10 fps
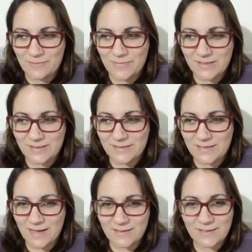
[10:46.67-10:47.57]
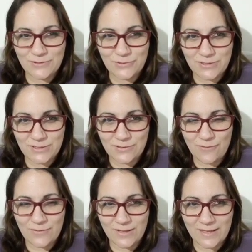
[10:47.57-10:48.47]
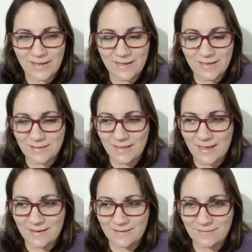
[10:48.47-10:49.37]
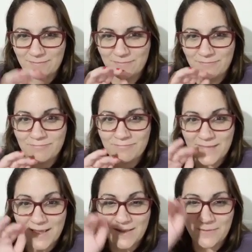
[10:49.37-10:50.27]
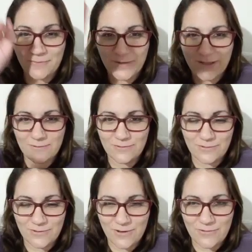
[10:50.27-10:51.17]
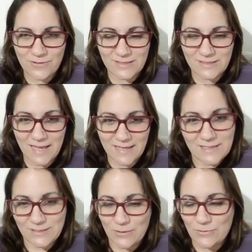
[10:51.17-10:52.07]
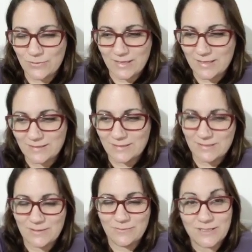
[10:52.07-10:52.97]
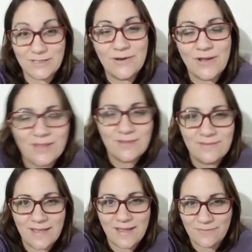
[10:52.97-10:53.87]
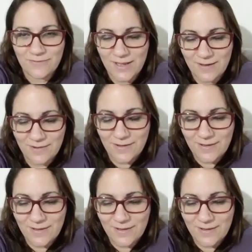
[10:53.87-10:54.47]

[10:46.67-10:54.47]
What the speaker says: being sucked into his soul, and I can like get in the window to go inside his soul and see what's going on inside of there,